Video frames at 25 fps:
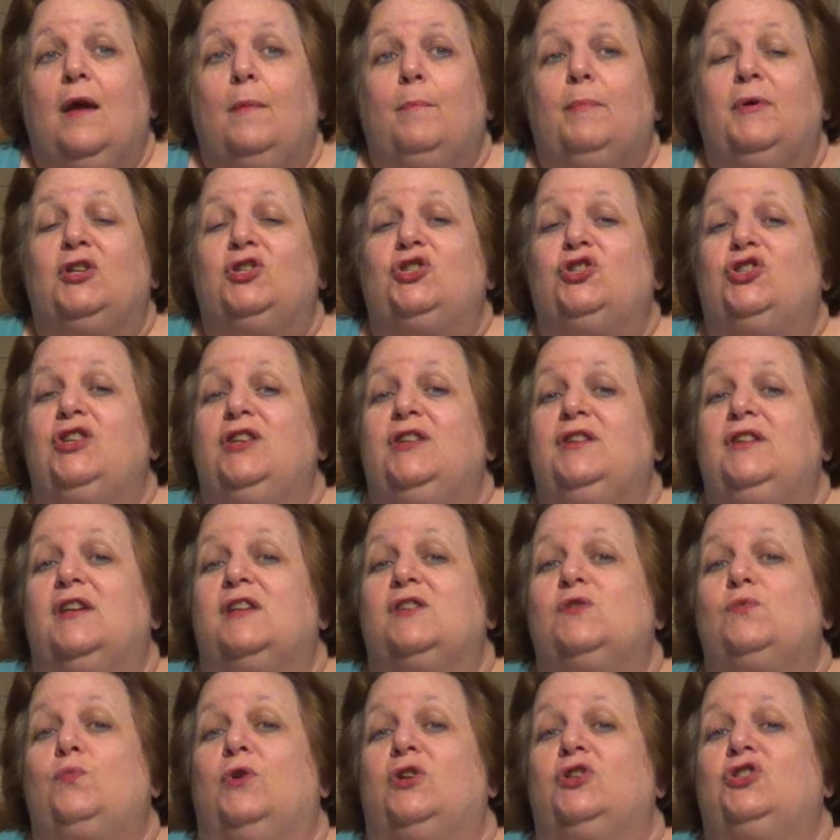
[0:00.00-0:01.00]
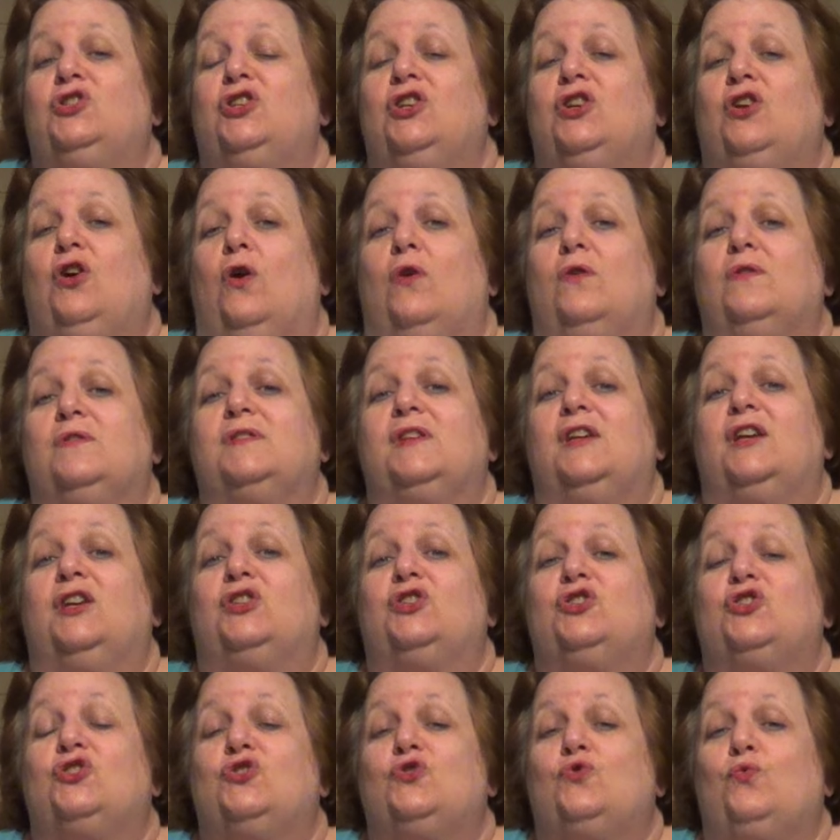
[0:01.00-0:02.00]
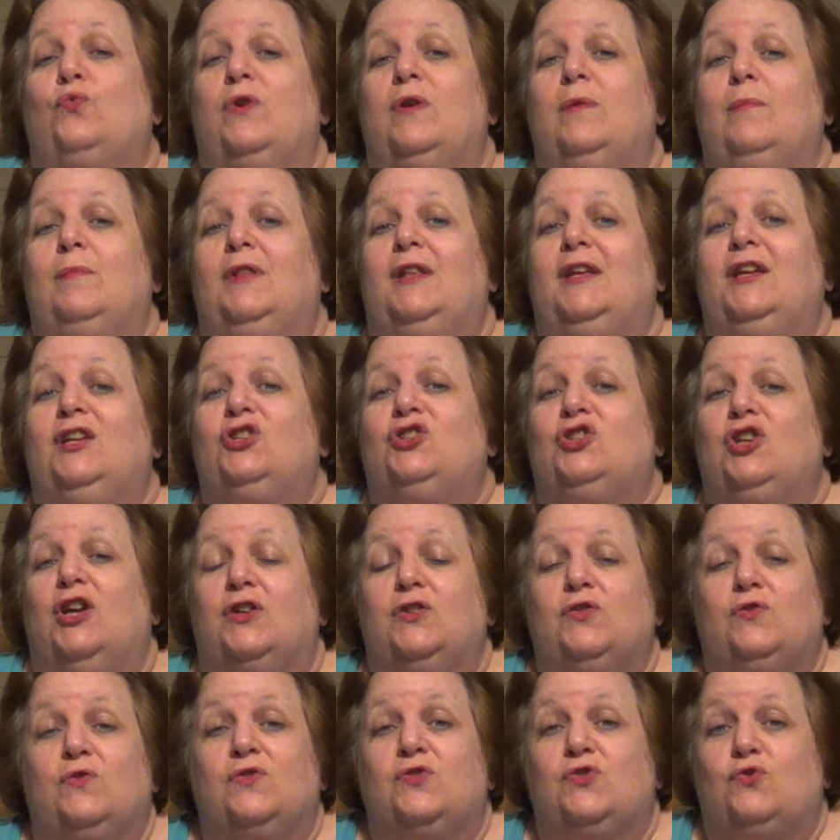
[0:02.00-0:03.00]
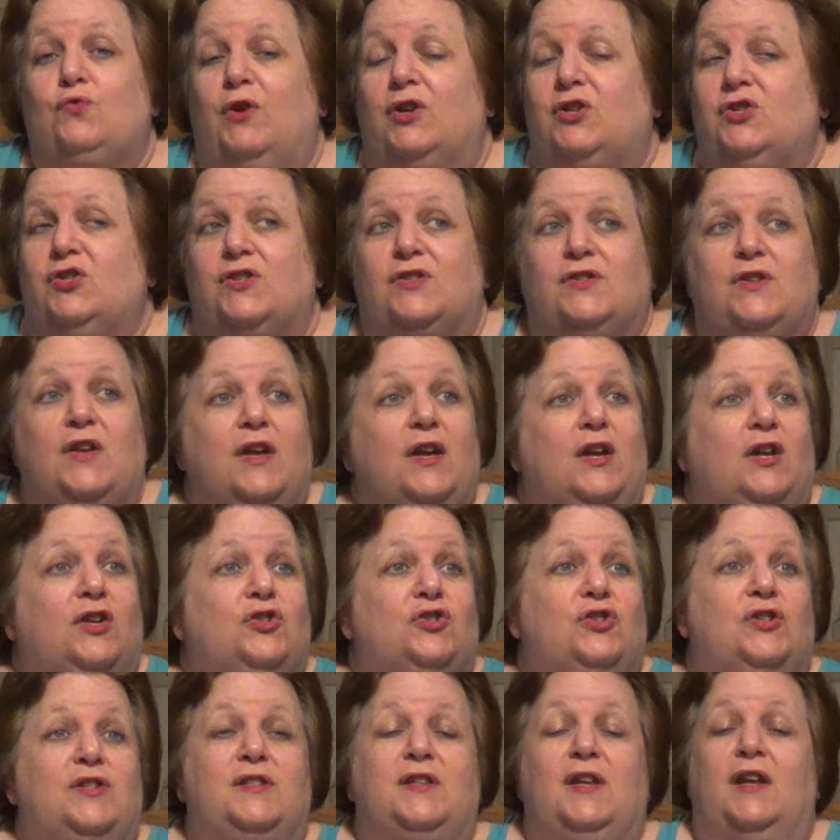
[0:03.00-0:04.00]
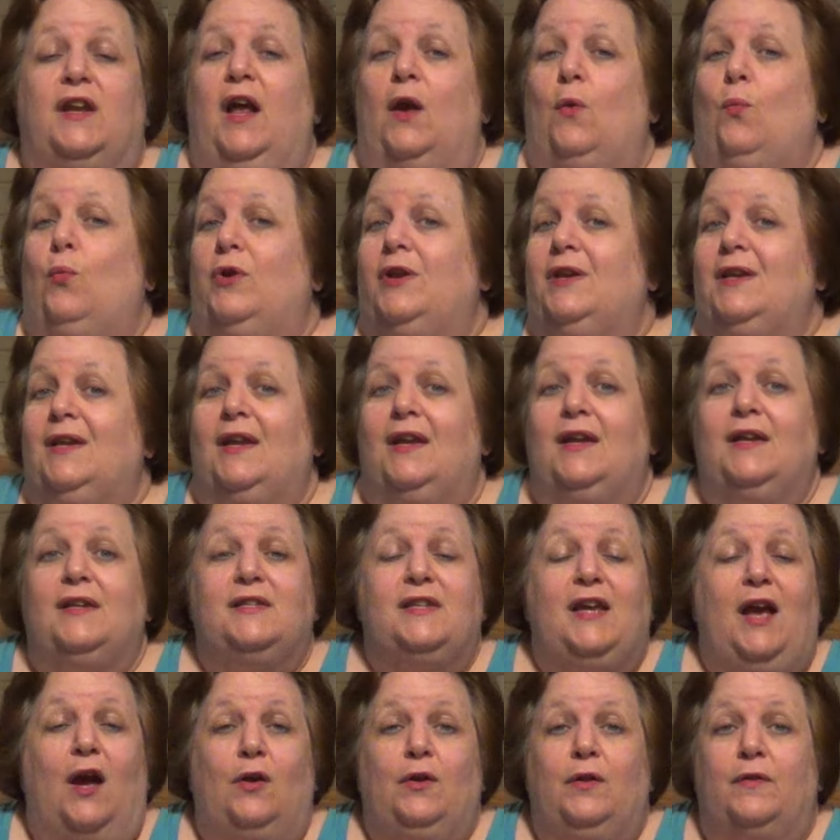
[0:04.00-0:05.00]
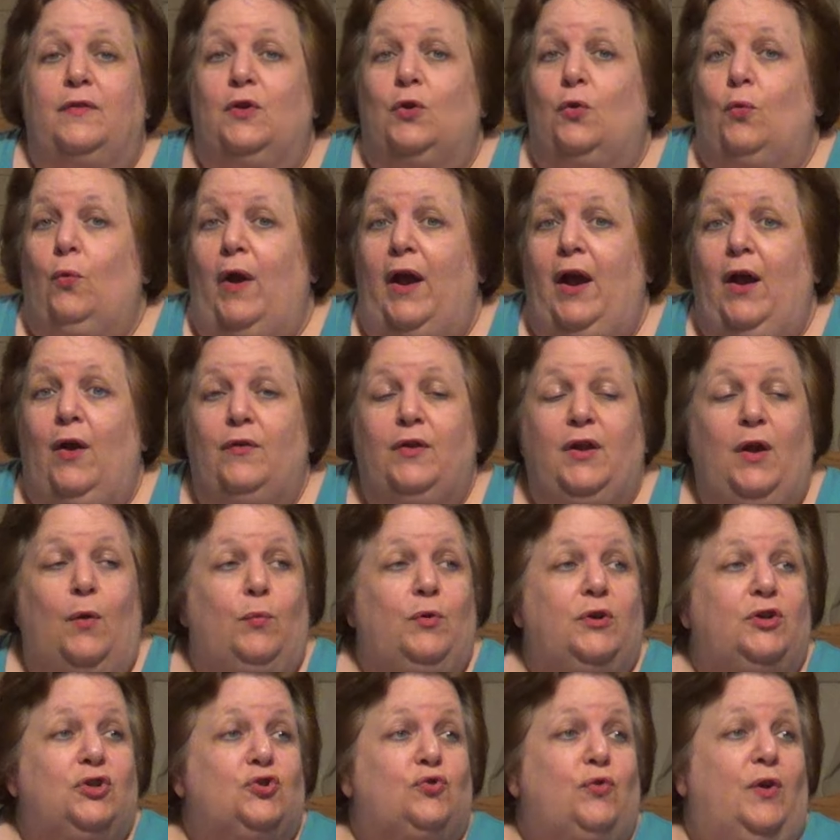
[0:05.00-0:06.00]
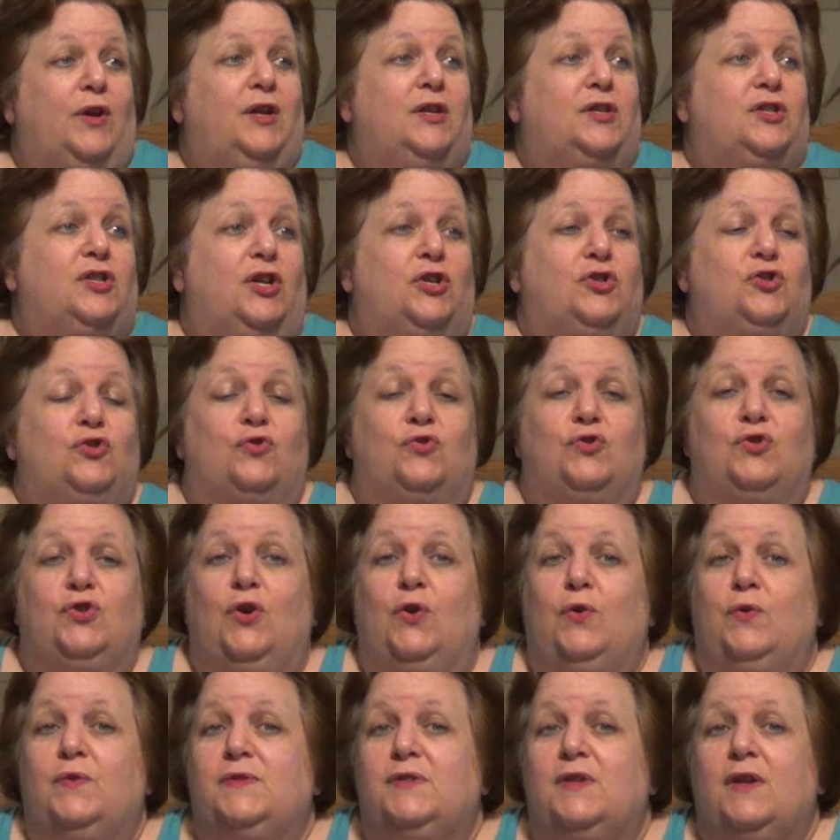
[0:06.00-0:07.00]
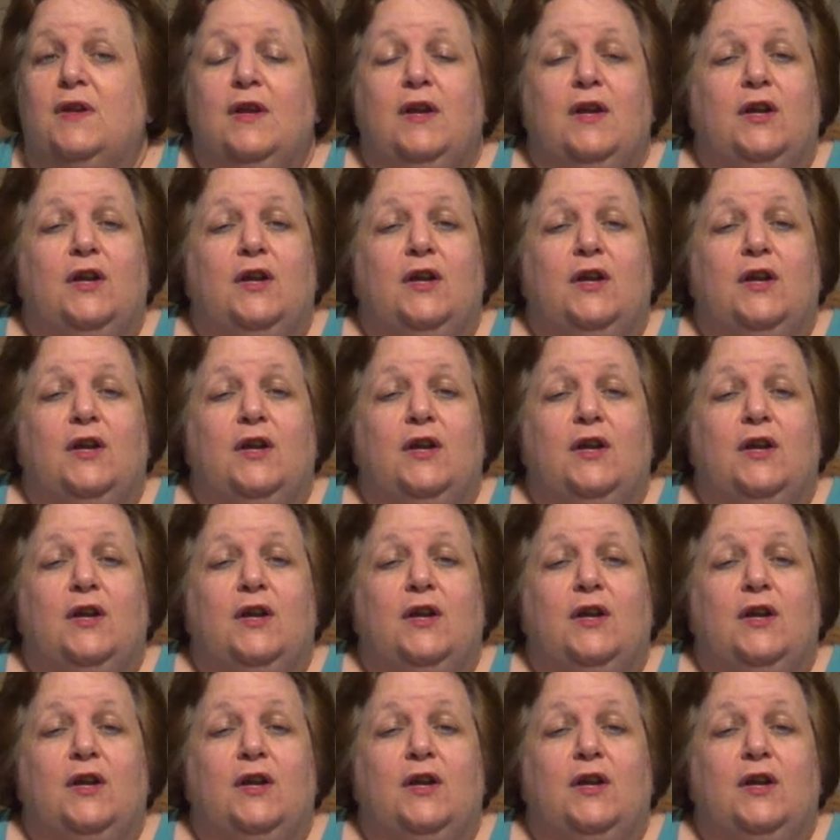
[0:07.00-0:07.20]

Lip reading: But she does what she calls extremely gentle stretches. She said, I wouldn't get down on the ground. I wouldn't try to touch your toes.